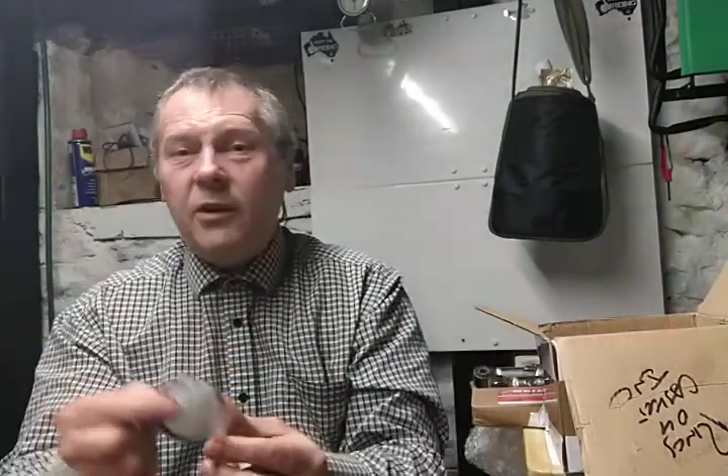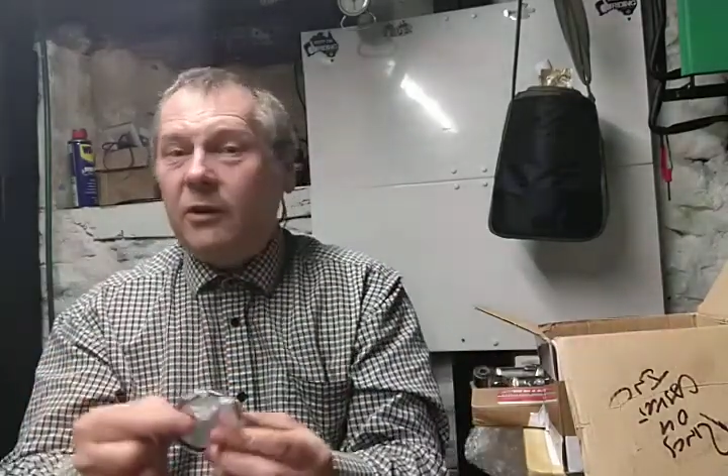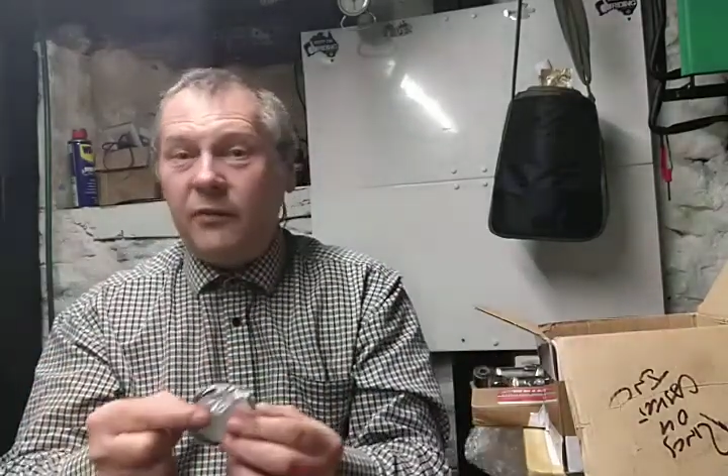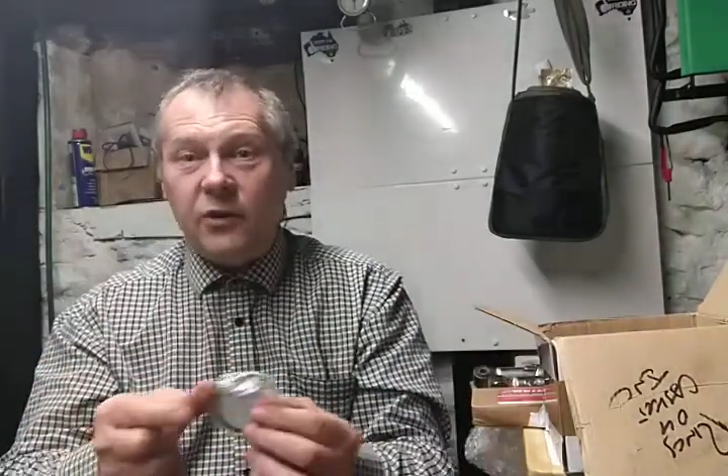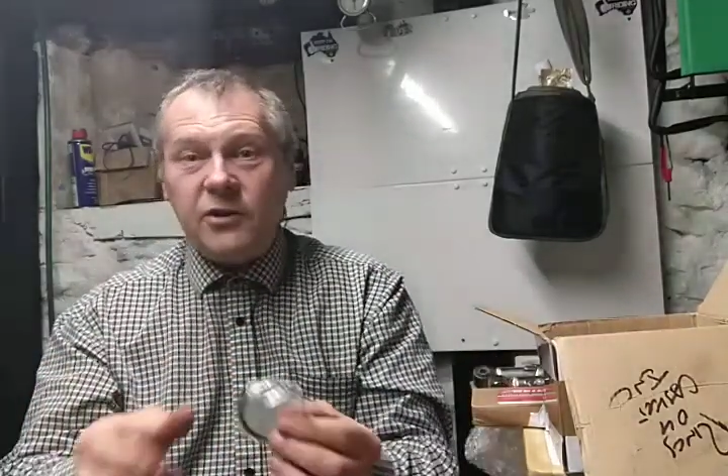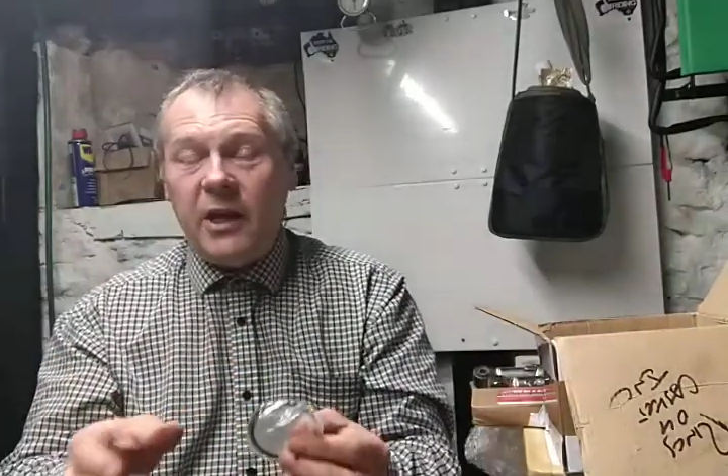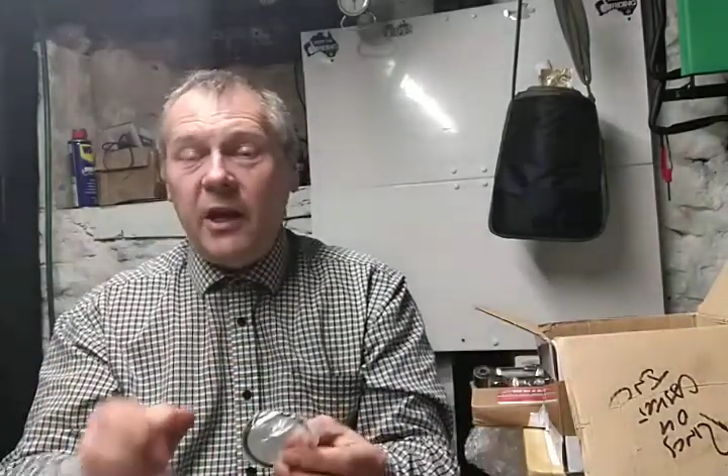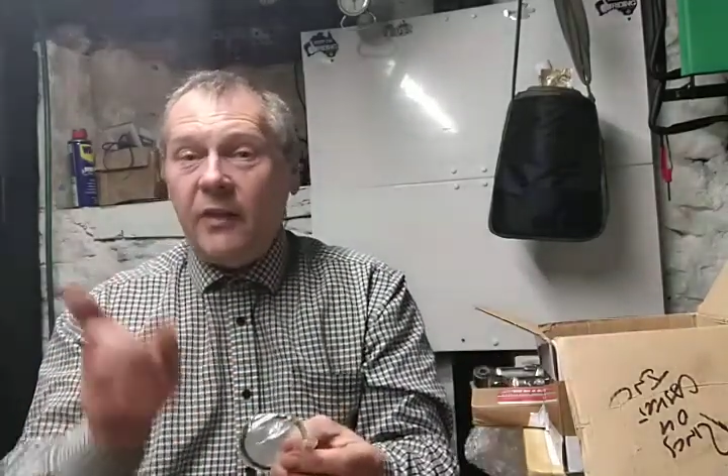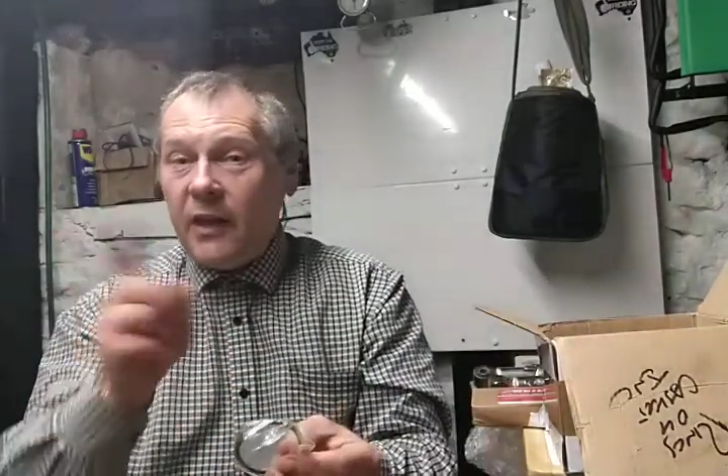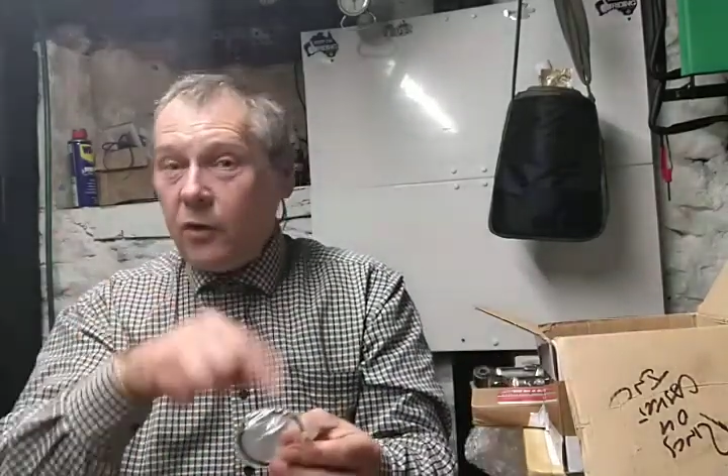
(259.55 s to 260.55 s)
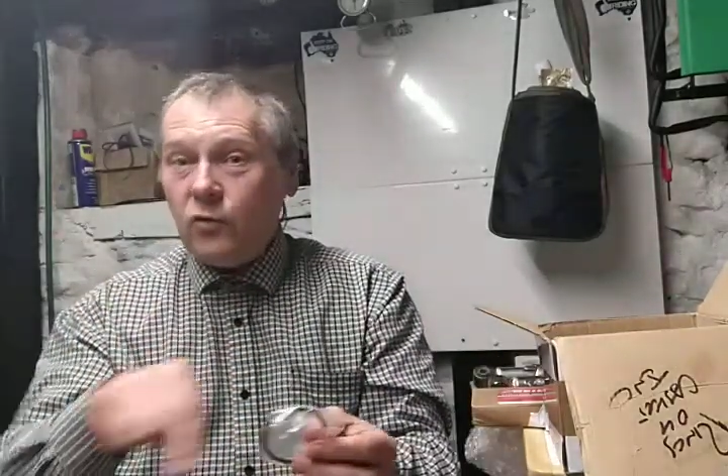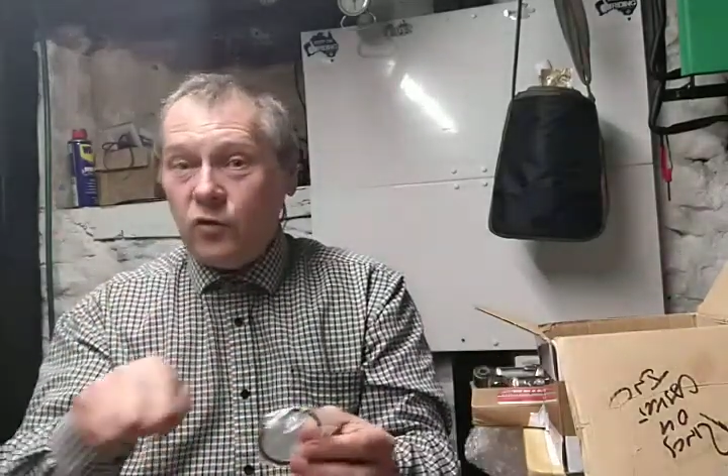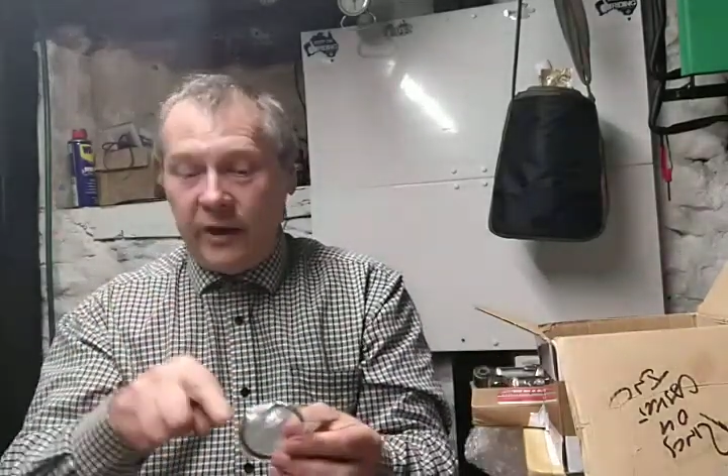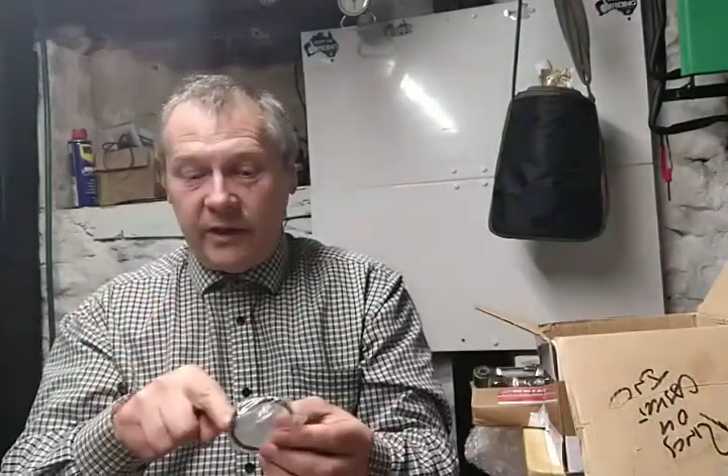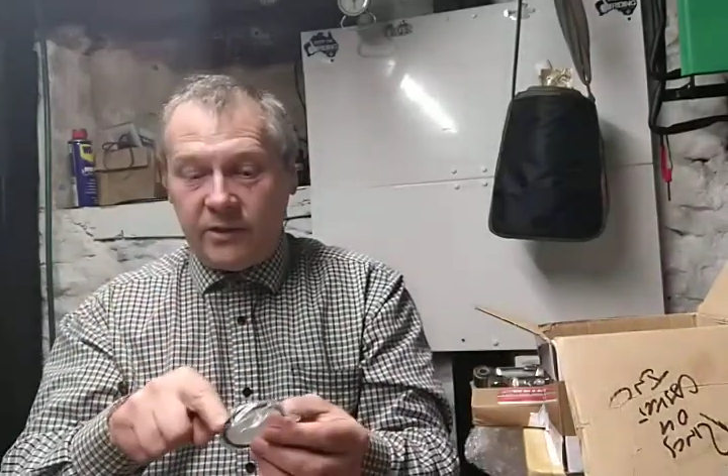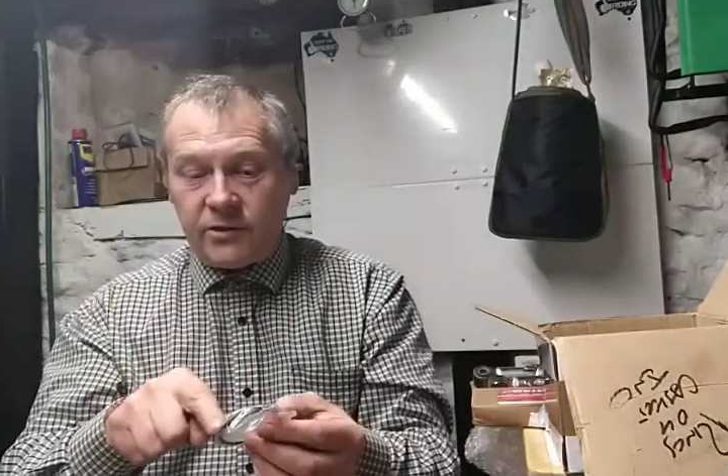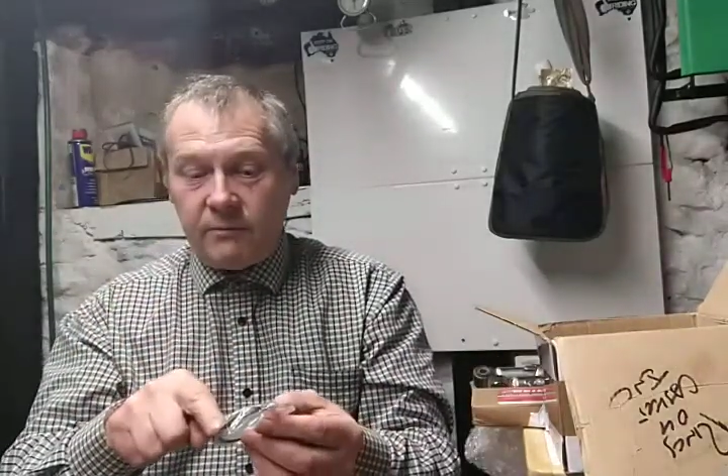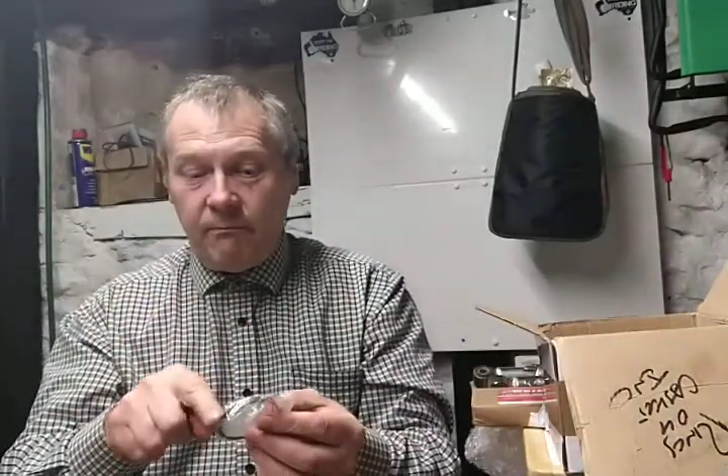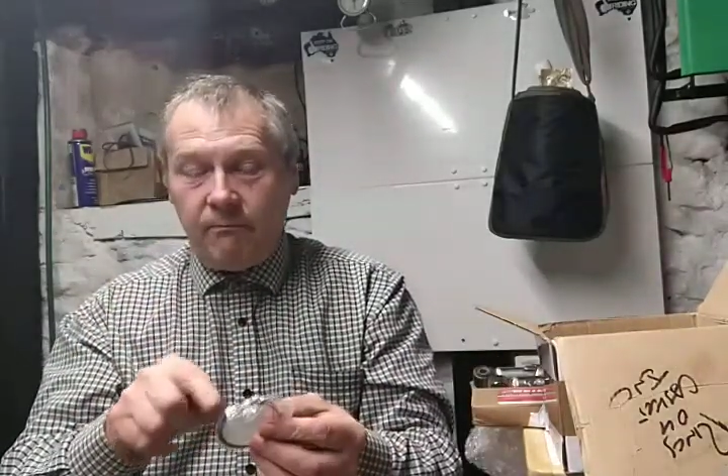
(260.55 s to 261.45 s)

don't know if you can see it, they're not rings.